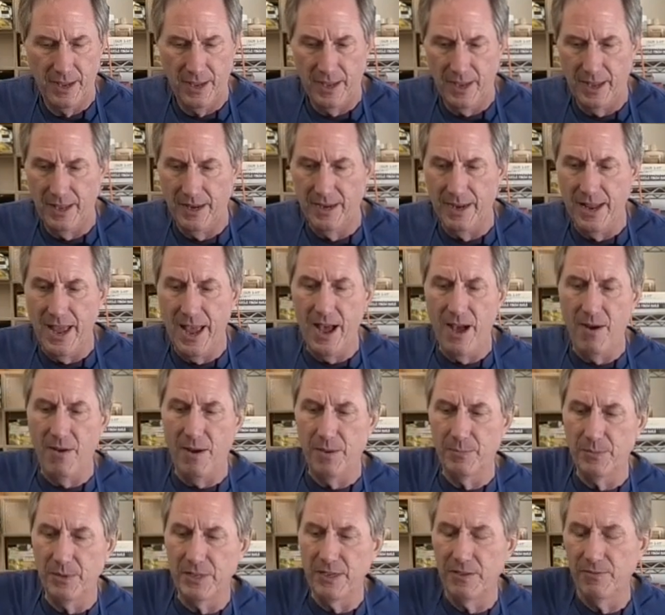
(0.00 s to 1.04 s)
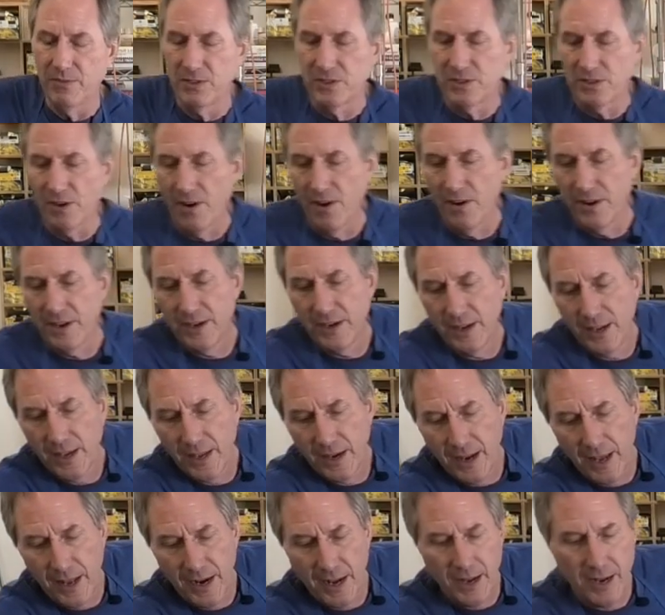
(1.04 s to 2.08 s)
And now I'm even starting, and,
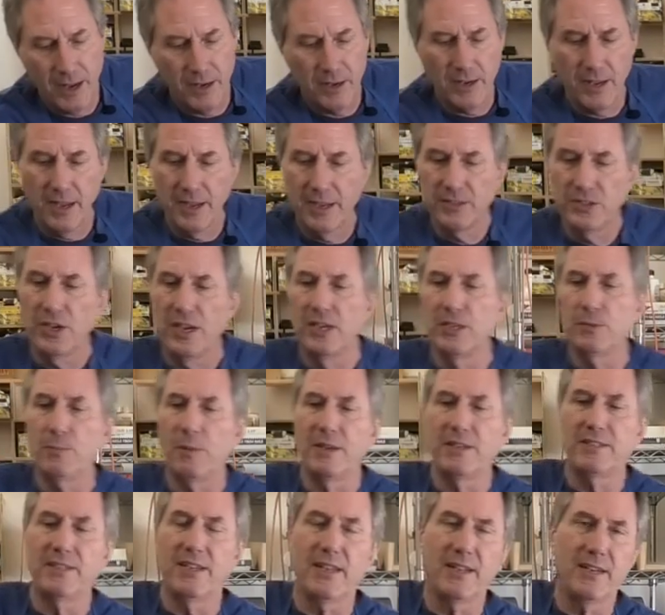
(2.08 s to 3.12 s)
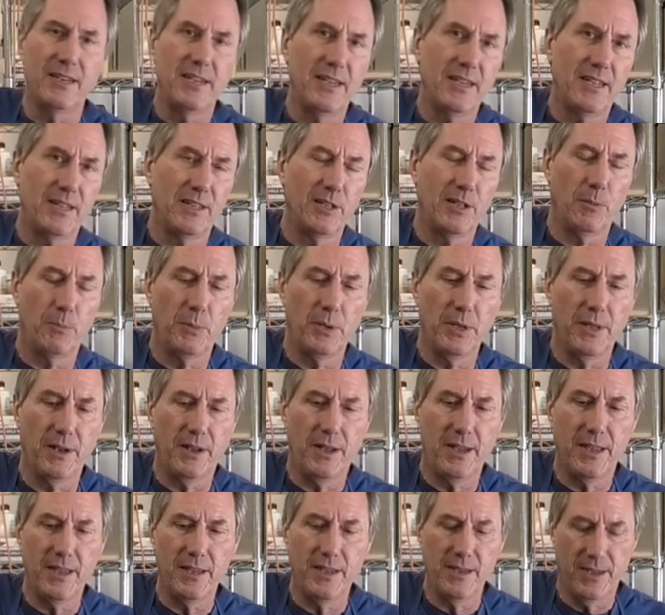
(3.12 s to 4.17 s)
and I, I, changed my technique a little bit.
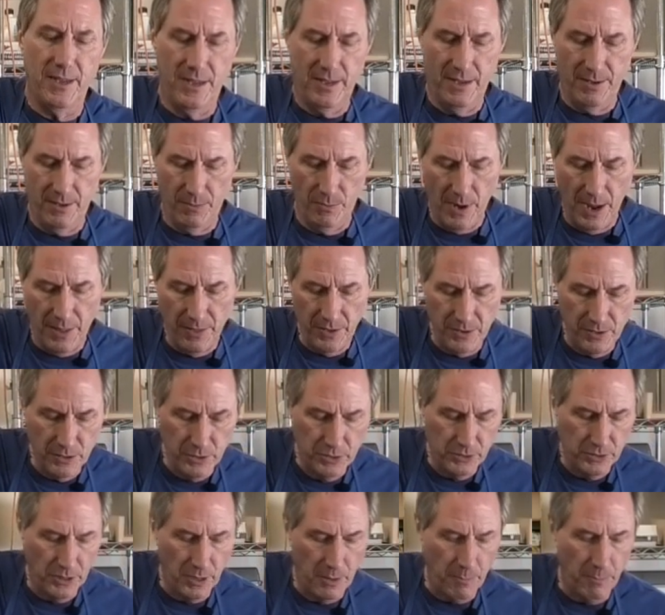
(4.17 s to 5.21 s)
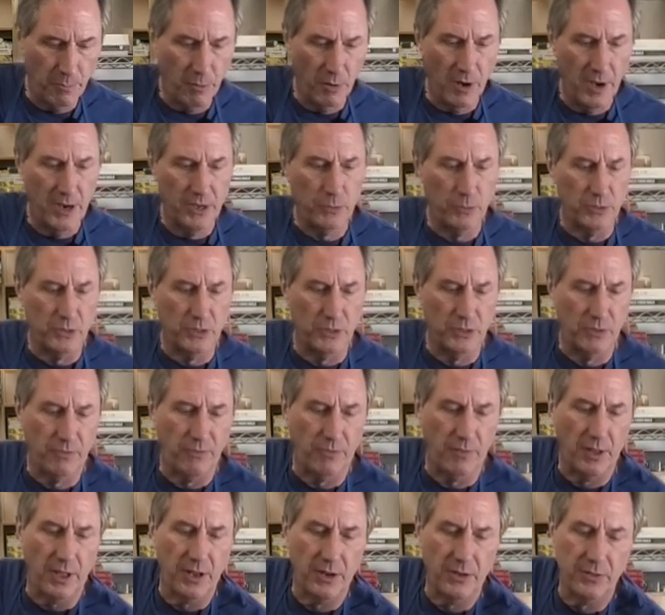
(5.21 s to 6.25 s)
I, uh, rather than using the brush, which just
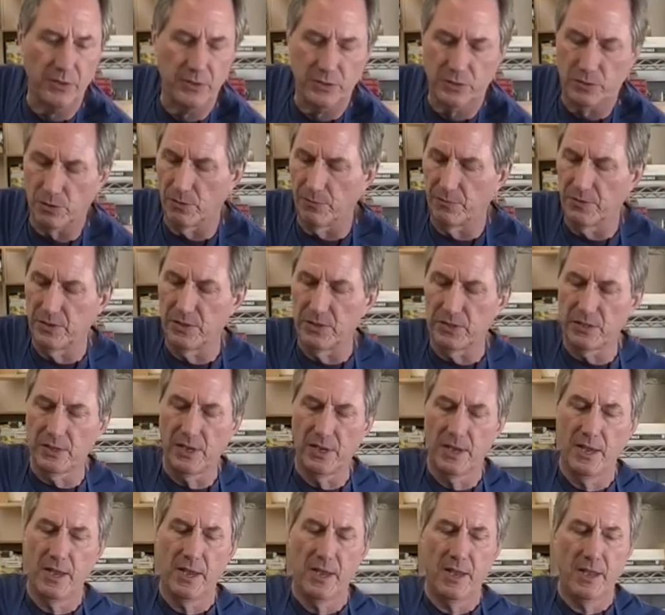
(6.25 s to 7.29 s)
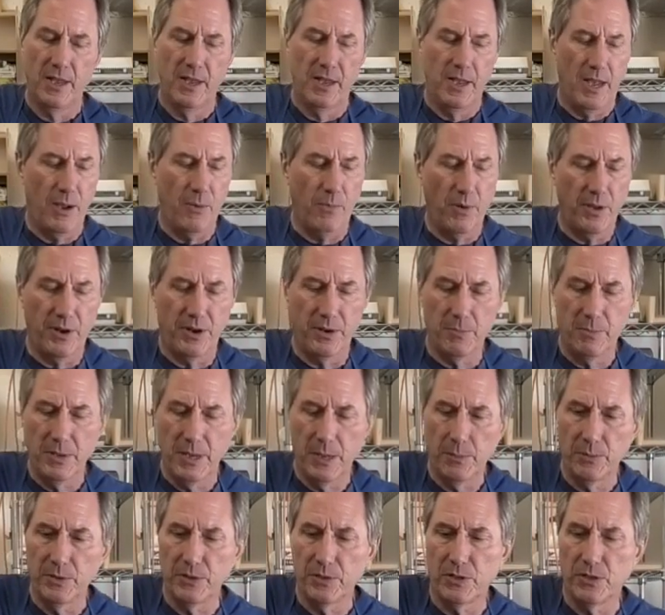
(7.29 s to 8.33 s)
flooded the surface, I wanted to be
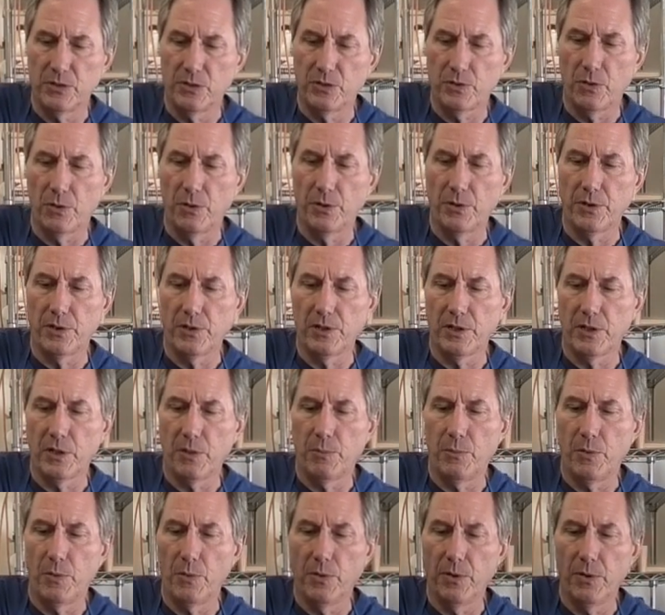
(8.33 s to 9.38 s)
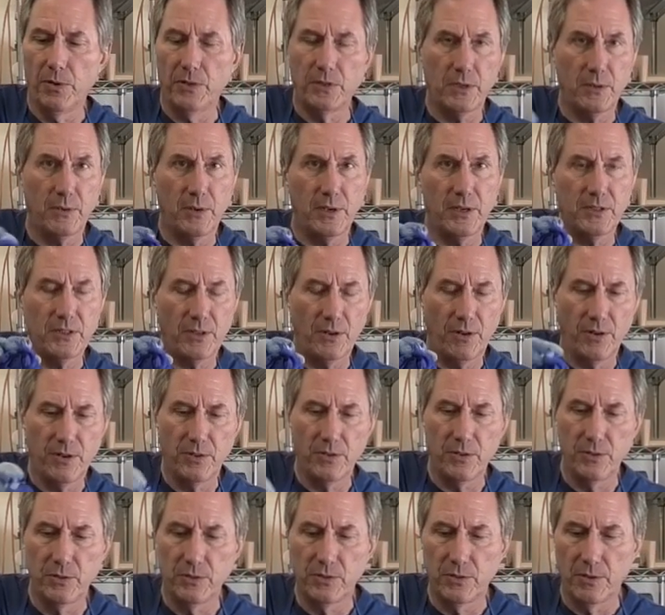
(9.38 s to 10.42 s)
able to control it a little more, so I started
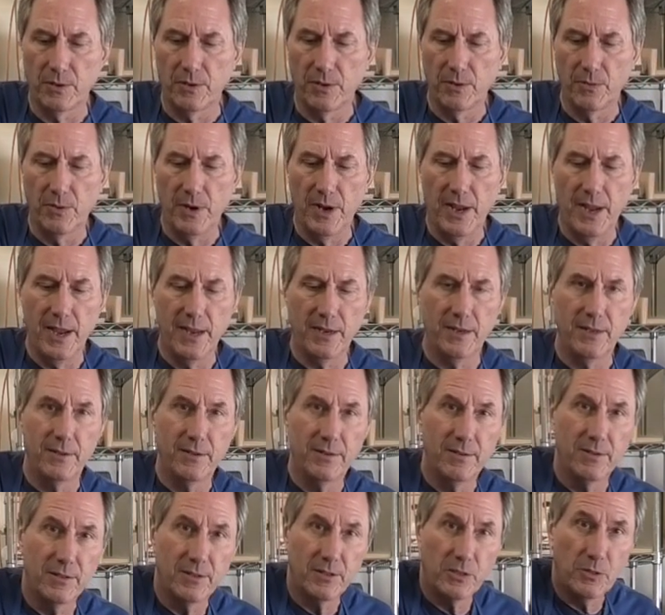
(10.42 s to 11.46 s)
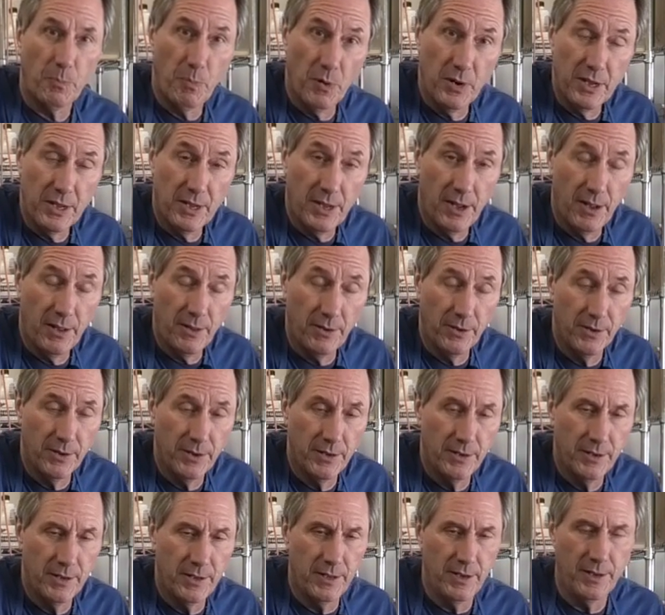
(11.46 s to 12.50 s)
using a rag. And it's pretty color,
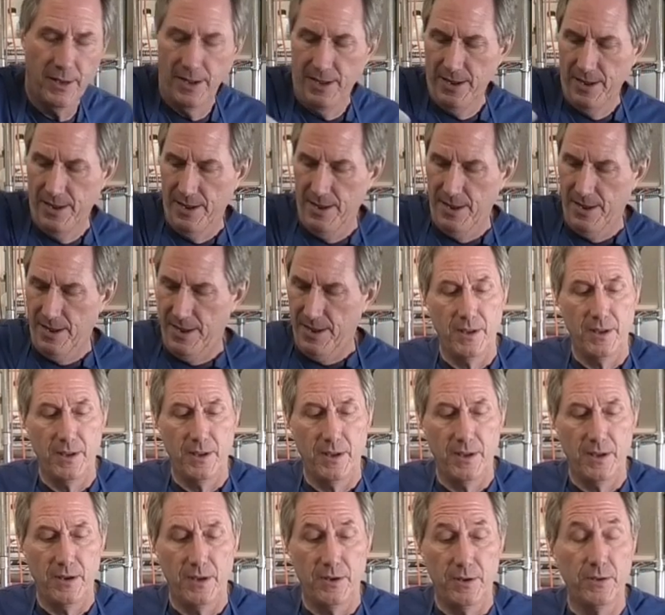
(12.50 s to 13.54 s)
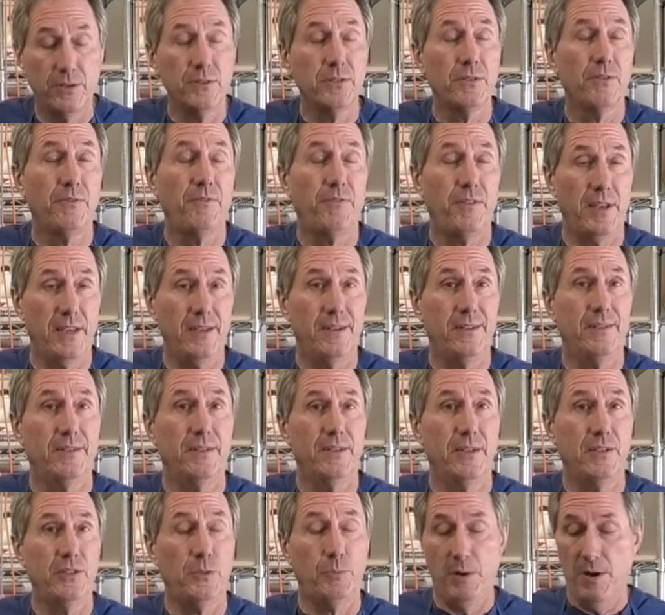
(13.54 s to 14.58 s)
isn't it? Here's a failed
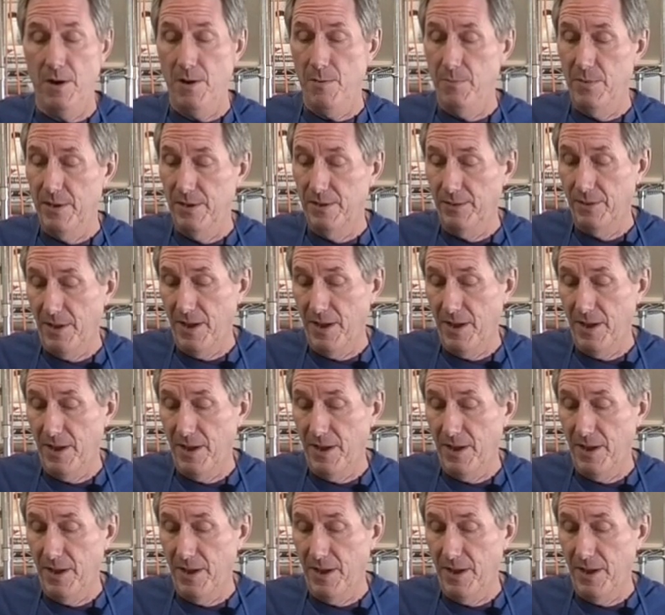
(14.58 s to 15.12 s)
experiment.